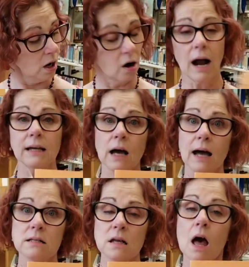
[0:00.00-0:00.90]
All right,
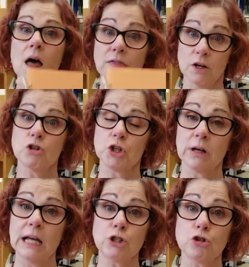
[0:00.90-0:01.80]
guys, there's your
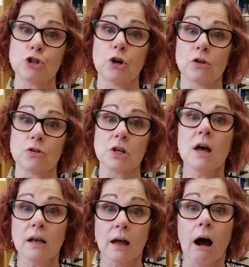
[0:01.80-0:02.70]
nature journals.
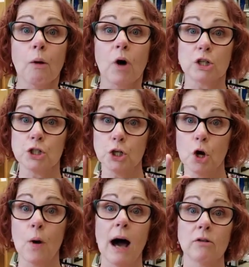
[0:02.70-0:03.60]
Now I want you to
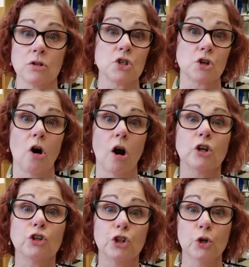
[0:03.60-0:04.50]
go out and
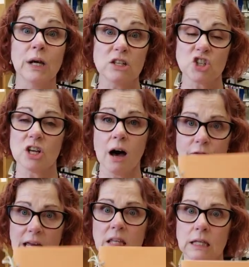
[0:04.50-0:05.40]
start doing stuff
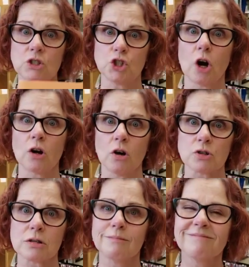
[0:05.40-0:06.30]
in these
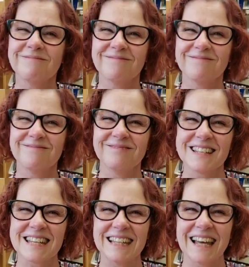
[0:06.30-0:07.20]
journals.
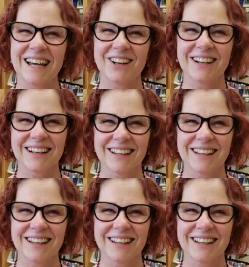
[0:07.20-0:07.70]
See you later.